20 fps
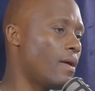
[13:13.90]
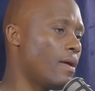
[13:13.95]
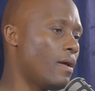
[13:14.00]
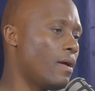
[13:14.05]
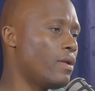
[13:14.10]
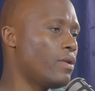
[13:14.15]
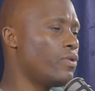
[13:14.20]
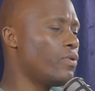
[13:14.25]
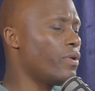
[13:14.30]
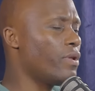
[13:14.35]

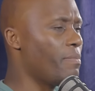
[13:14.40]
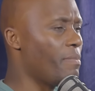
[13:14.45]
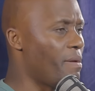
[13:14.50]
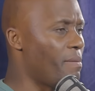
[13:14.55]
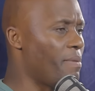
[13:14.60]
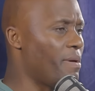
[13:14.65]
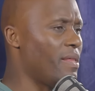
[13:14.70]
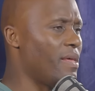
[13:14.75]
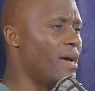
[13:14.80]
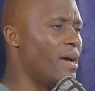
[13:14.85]
Do you remember
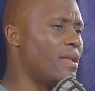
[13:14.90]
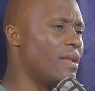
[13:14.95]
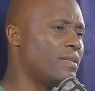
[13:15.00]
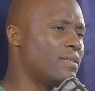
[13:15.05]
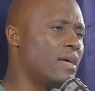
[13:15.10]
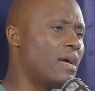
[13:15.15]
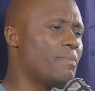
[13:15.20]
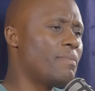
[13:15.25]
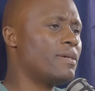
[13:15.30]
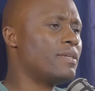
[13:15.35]
the other
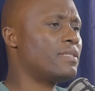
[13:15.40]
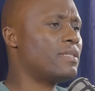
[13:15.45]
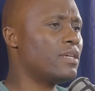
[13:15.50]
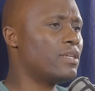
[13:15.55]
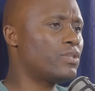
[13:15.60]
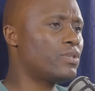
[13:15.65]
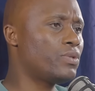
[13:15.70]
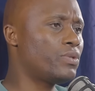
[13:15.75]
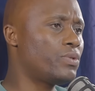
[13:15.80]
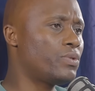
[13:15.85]
time I said
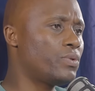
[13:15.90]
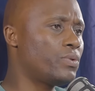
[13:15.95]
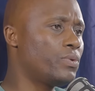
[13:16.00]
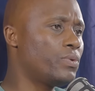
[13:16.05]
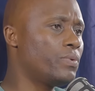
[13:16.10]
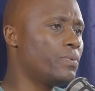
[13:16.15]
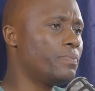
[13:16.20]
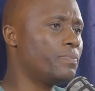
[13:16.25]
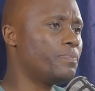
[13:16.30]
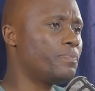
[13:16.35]
to you,
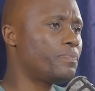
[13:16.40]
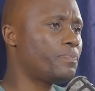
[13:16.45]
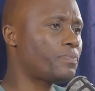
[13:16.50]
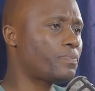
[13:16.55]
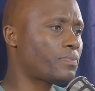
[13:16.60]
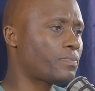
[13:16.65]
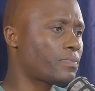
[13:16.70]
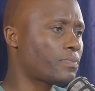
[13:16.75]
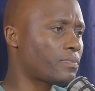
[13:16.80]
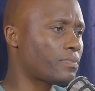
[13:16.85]

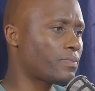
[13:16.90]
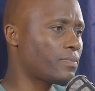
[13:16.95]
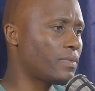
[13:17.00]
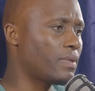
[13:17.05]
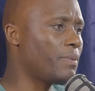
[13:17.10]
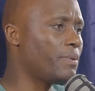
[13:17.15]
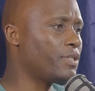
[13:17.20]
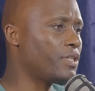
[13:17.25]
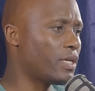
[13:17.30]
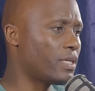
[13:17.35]
let me
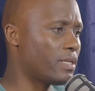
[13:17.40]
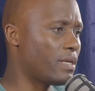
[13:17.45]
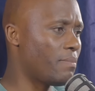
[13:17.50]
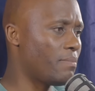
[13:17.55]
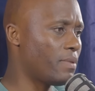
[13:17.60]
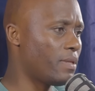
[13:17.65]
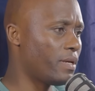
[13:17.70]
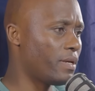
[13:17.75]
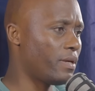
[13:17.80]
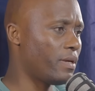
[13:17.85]
check
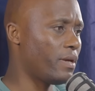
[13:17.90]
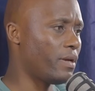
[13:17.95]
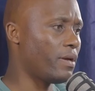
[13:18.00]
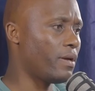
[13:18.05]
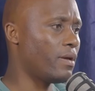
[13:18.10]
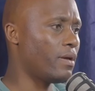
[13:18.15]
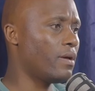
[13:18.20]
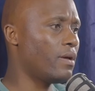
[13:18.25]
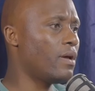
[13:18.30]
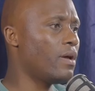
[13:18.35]
something here.
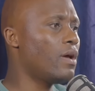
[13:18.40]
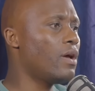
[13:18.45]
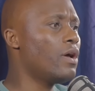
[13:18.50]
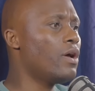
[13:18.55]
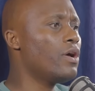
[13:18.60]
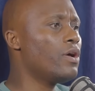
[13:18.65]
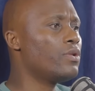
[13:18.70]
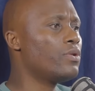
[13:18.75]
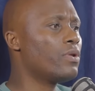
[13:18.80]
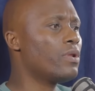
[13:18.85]

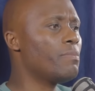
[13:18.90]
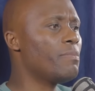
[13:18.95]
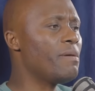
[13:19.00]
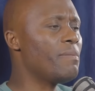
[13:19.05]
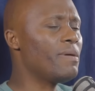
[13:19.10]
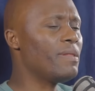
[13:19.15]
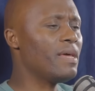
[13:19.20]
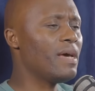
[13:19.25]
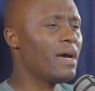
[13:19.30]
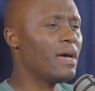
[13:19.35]
Do you remember
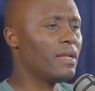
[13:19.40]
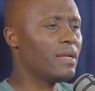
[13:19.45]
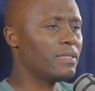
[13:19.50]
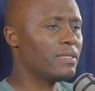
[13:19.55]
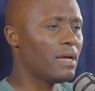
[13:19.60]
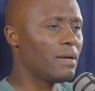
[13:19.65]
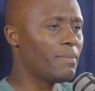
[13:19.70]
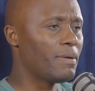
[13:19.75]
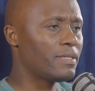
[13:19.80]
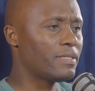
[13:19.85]
the other
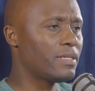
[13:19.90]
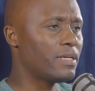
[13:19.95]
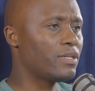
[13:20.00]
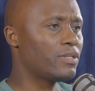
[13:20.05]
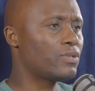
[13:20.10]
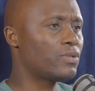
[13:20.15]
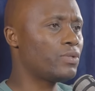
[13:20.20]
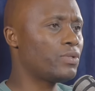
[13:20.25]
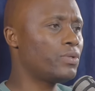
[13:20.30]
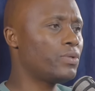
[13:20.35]
time I said
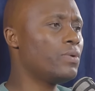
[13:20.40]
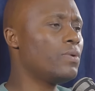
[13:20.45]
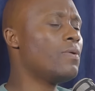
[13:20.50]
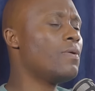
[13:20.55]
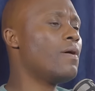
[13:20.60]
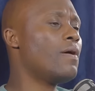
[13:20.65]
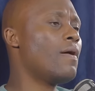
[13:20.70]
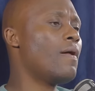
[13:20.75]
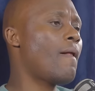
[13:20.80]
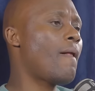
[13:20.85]
to you,
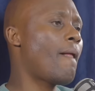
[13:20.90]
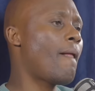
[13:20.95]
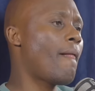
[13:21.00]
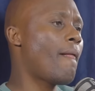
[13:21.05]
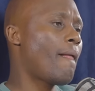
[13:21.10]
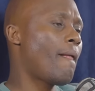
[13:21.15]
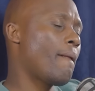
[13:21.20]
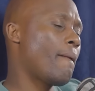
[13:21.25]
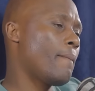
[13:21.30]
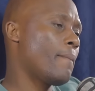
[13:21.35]

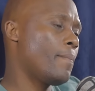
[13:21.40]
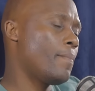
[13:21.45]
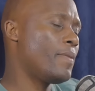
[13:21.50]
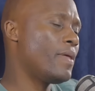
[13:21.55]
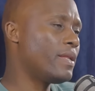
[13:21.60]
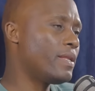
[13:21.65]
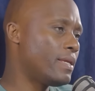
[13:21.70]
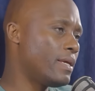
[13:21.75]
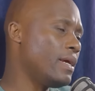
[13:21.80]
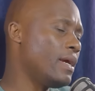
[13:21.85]
the
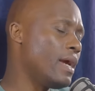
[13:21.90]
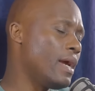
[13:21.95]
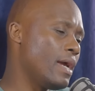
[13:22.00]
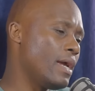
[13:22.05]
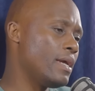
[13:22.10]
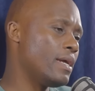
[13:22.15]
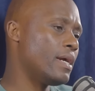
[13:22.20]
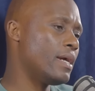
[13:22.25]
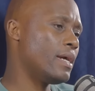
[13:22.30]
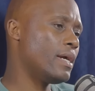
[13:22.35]
DA,
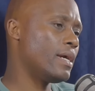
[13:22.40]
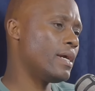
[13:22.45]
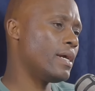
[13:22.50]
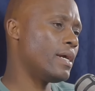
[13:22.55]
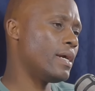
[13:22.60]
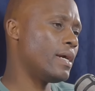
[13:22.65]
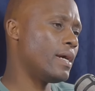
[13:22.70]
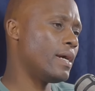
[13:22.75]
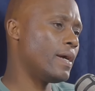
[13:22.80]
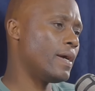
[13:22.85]

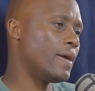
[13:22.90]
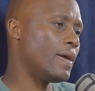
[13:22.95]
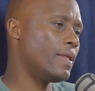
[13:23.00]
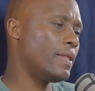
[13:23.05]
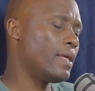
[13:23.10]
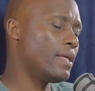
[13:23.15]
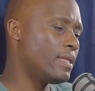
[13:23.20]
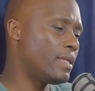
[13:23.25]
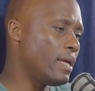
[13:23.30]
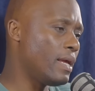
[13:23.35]
the
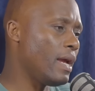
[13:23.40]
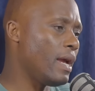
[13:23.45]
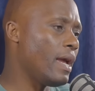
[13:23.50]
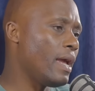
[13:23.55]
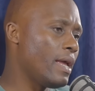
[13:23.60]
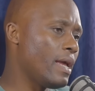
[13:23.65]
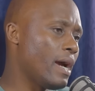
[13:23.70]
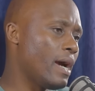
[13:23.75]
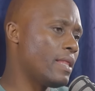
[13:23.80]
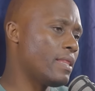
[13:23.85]
DA
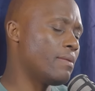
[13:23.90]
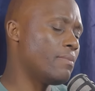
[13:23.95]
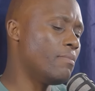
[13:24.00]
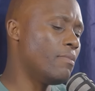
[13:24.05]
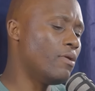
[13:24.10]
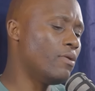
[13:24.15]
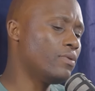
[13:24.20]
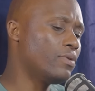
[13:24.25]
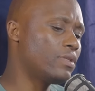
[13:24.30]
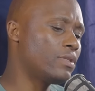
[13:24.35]
are the
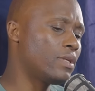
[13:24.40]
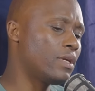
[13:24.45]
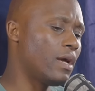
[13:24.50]
most, uh,